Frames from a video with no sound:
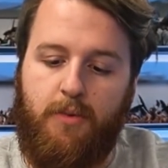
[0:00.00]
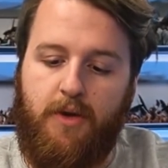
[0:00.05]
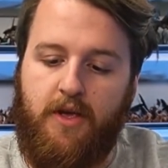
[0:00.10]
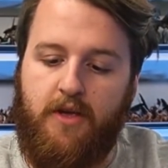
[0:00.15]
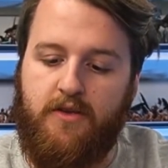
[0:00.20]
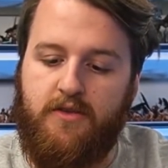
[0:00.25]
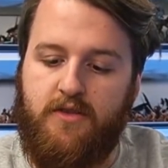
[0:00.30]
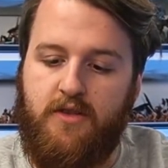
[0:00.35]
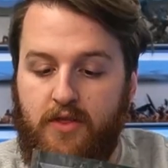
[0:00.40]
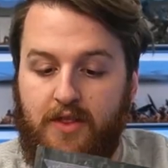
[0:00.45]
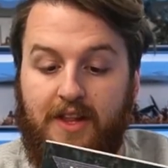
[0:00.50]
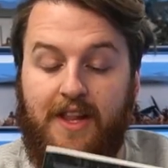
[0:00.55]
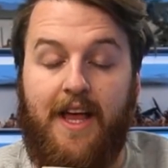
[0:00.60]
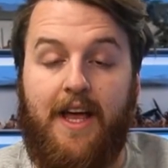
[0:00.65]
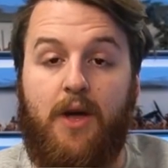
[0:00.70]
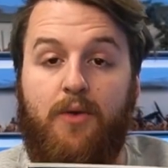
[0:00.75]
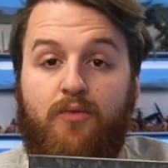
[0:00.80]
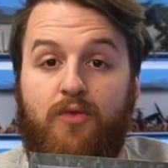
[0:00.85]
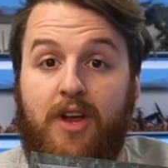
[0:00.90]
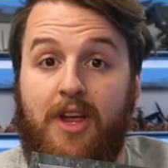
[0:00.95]
because the
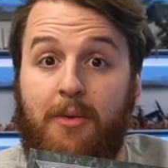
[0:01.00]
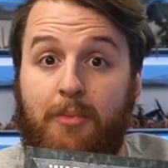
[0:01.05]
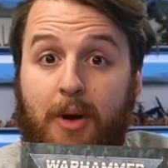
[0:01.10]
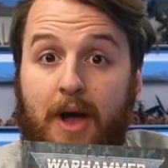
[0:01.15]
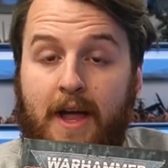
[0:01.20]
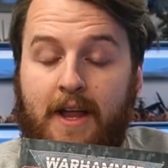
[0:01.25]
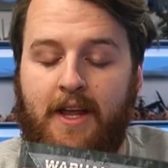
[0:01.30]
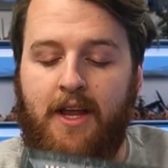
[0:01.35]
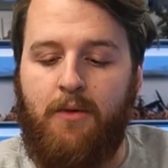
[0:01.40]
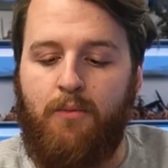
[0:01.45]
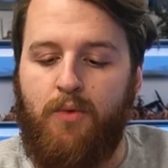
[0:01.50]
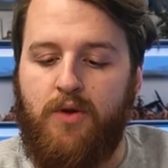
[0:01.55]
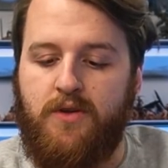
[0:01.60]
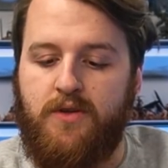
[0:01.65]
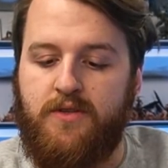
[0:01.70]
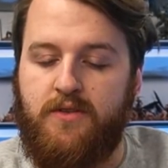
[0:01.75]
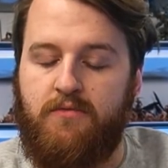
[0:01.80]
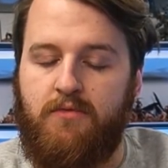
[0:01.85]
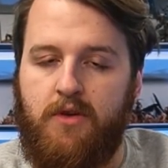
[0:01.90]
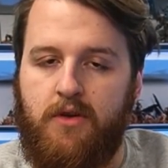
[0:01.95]
lack of ring binding, which
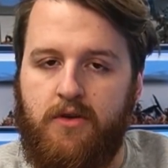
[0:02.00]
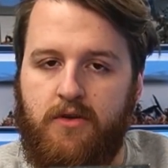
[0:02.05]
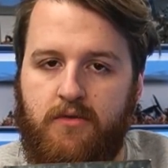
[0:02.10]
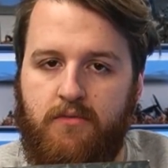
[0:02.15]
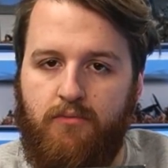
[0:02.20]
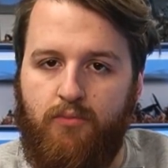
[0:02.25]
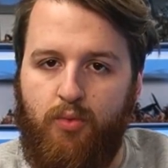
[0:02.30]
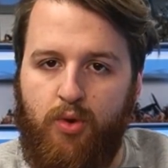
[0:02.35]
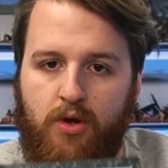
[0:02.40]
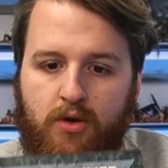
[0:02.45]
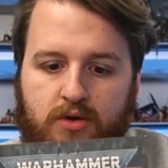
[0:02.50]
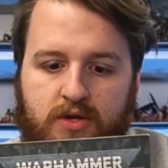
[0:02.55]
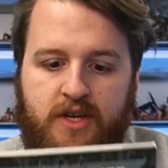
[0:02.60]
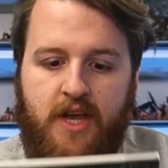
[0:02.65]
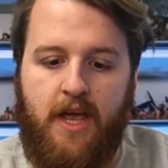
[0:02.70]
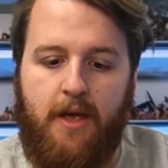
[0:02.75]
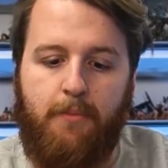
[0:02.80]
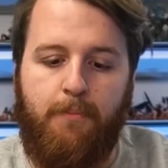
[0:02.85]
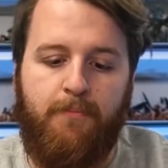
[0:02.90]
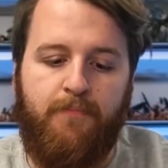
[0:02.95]
was a real
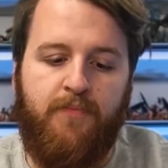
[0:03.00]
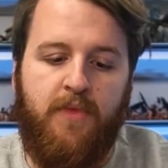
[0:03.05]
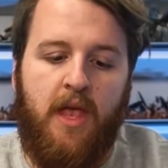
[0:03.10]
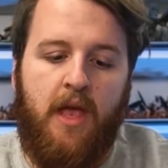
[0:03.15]
shame.